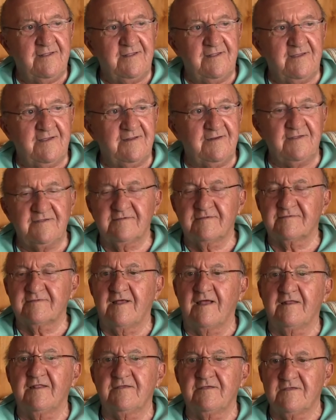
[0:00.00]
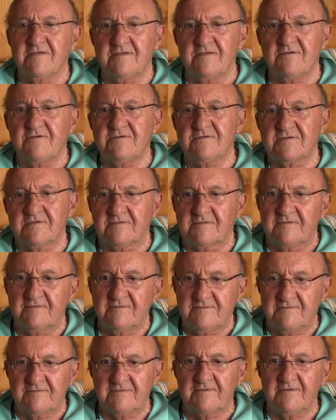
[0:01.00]
And he says, I'll let you use it
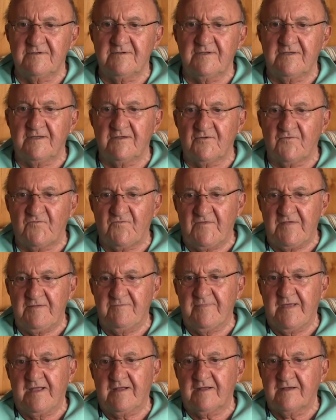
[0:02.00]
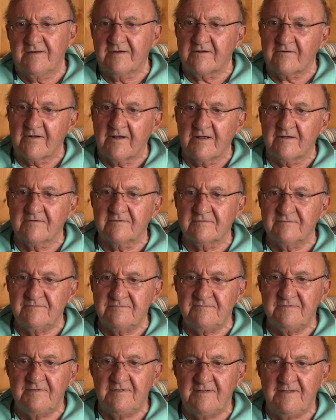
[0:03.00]
till you get your feet back on the ground.
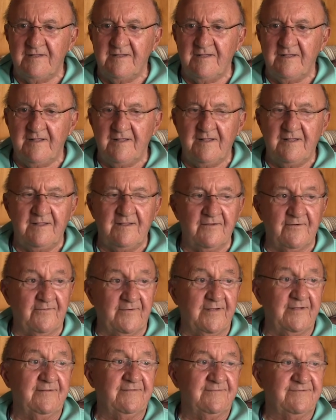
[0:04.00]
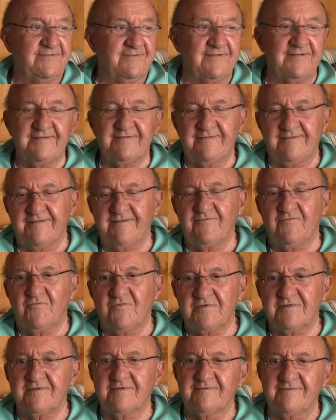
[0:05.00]
Well, it, it
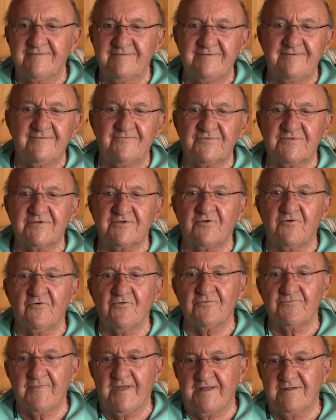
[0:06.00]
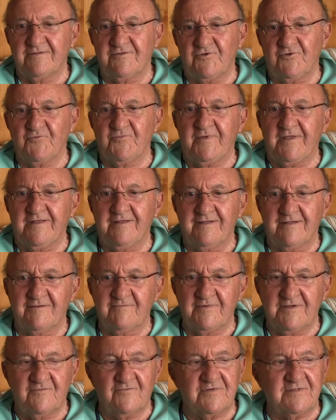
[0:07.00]
was, a, it was a gold mine to me. I
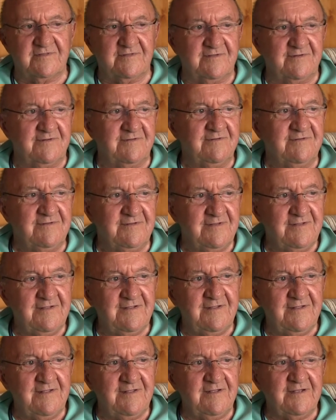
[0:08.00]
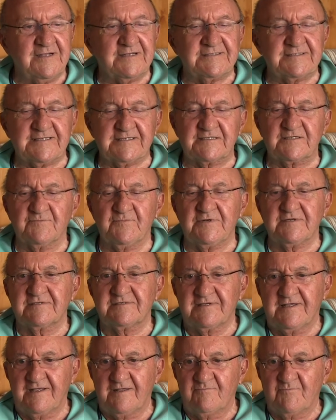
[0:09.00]
mean, within six
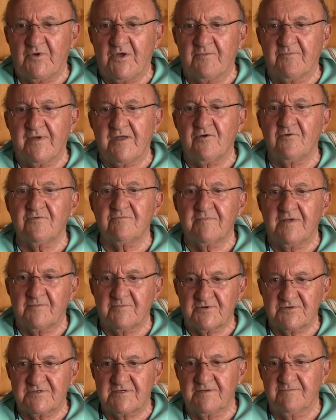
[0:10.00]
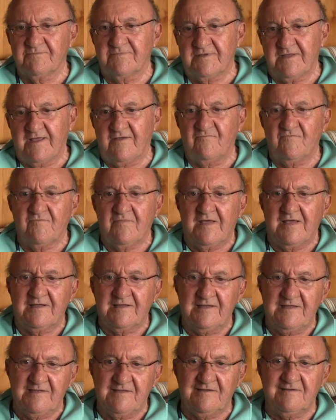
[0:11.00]
months, I had bought my own membership and gave him
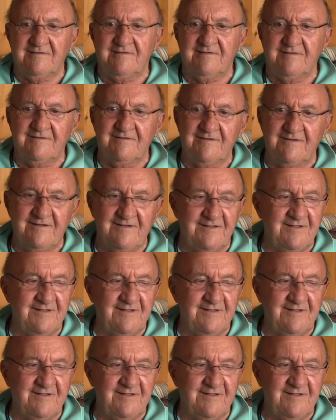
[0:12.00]
back his, and